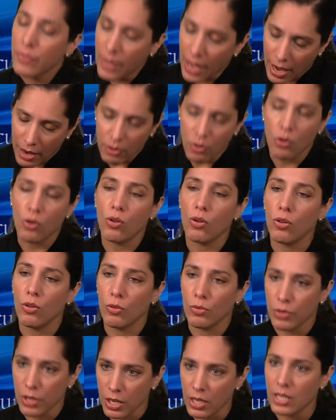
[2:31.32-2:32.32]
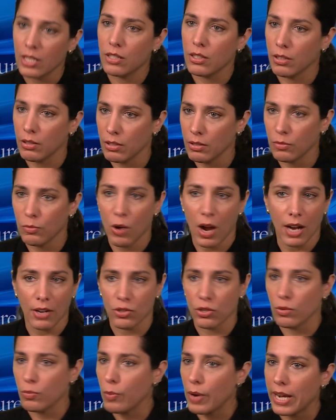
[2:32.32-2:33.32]
that whole you need to
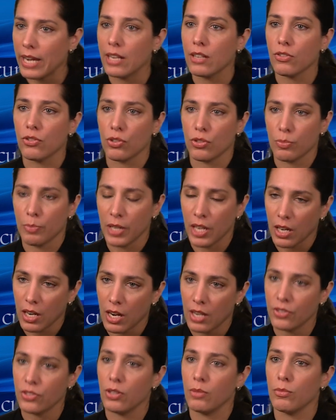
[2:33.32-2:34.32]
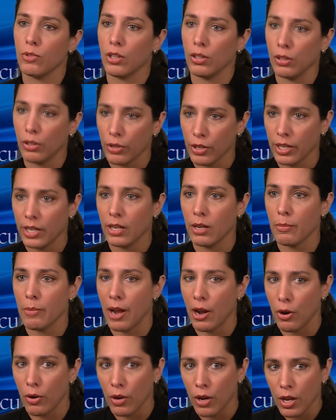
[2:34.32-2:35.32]
watch and wait and just be accustomed to learning
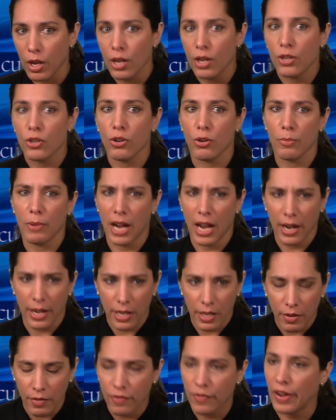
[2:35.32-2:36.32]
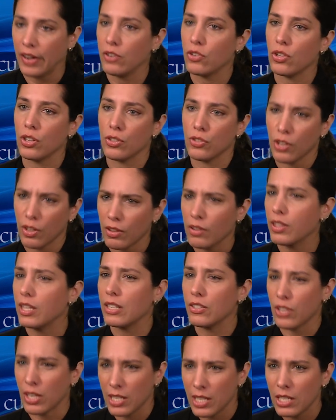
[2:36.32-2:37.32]
about your body, infections, other
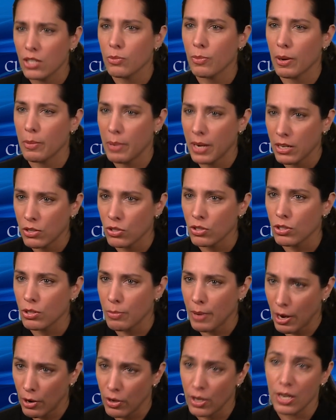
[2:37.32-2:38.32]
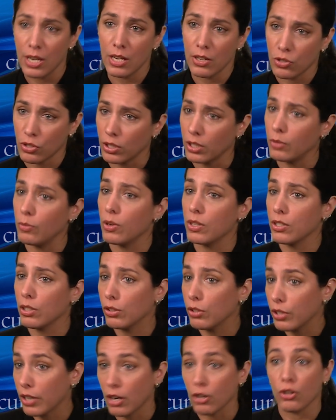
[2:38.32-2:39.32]
things I teach my patients about initially, what to
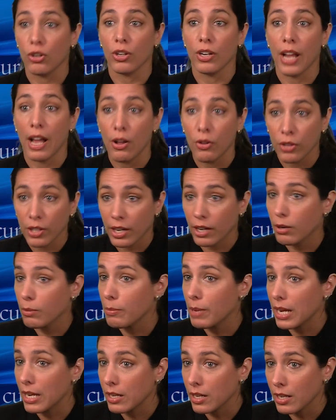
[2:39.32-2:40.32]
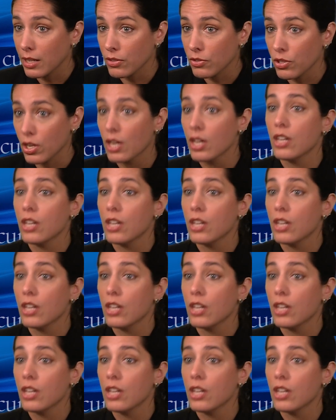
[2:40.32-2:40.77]
look at good healthcare maintenance,